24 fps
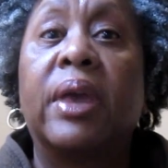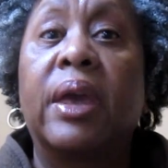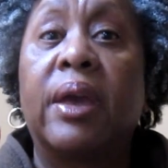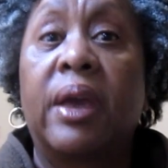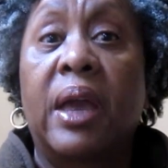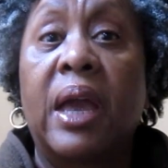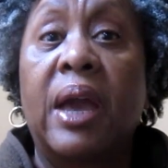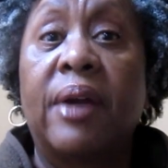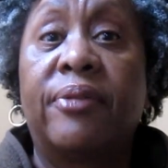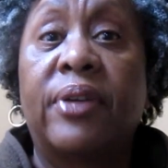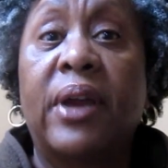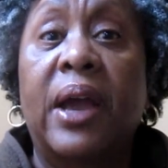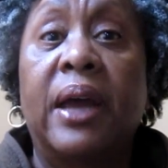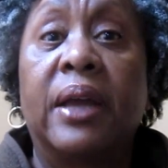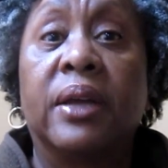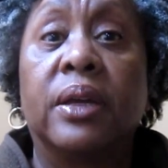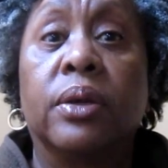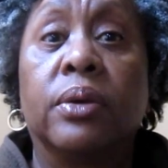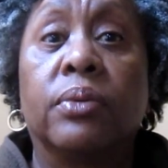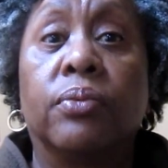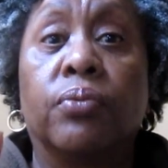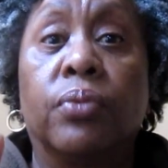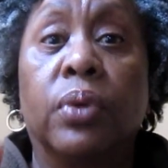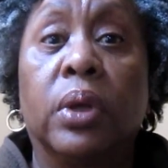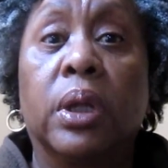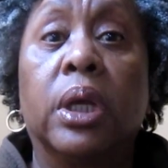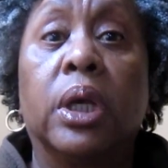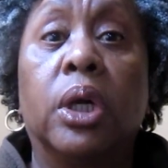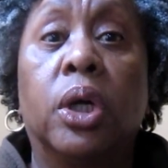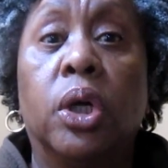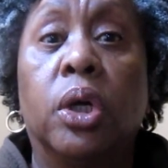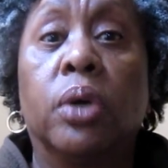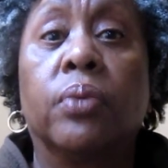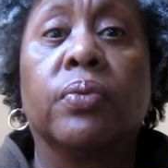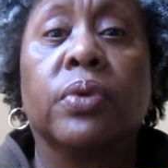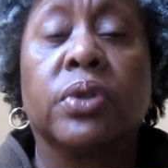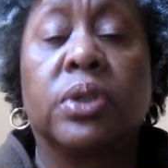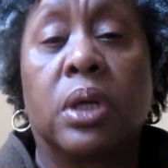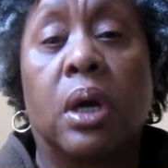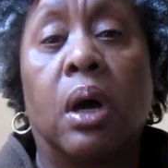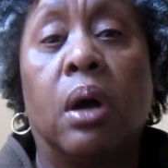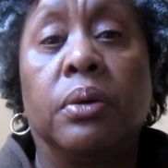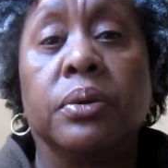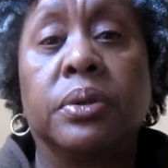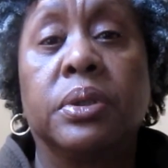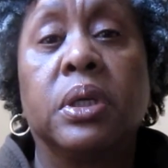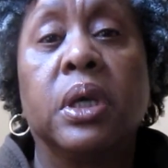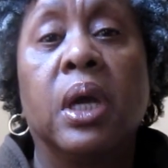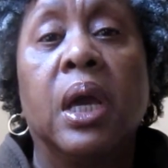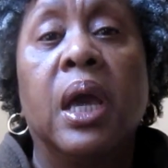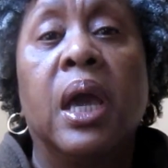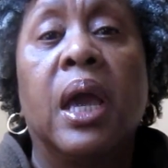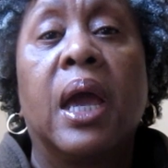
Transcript: they have had really good results.